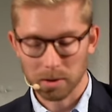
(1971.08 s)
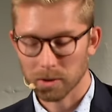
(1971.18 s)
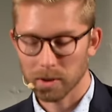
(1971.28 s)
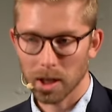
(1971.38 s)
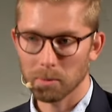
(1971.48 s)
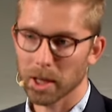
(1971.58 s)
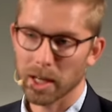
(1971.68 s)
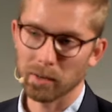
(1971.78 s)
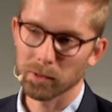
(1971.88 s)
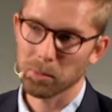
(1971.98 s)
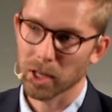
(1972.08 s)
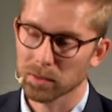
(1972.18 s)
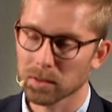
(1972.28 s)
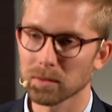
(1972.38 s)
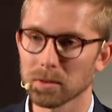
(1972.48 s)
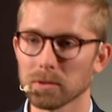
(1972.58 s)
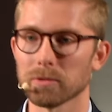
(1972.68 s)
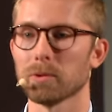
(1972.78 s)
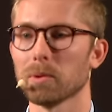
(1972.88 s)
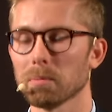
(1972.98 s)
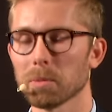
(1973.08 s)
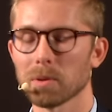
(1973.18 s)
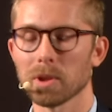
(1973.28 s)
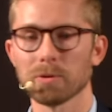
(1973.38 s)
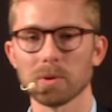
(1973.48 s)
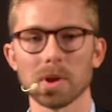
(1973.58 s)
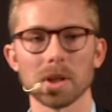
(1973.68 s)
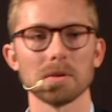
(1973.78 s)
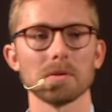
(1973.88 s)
Today we have about between 4 and